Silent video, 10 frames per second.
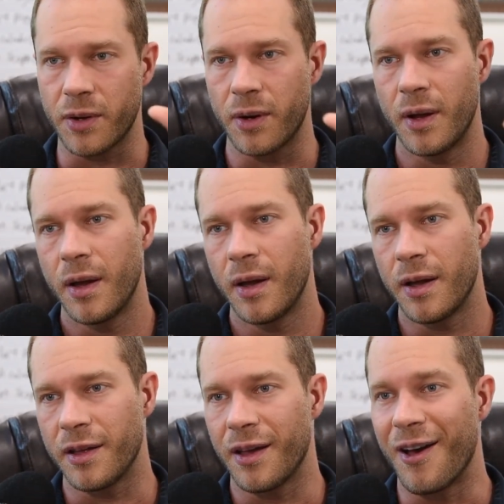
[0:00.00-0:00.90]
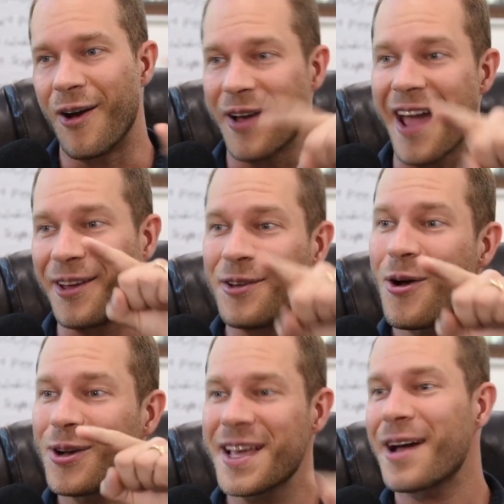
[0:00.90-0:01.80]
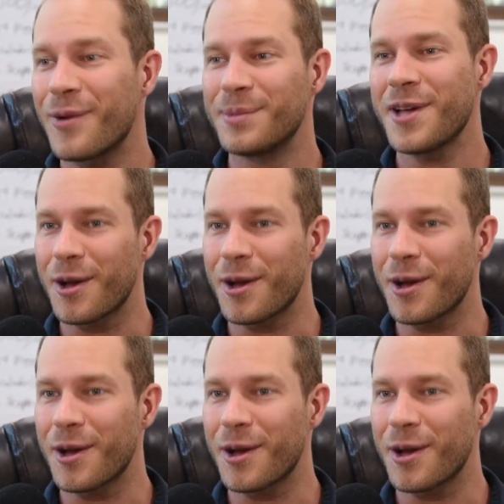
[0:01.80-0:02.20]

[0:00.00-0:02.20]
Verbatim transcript: I've seen that one. Okay, you know exactly what I'm i talking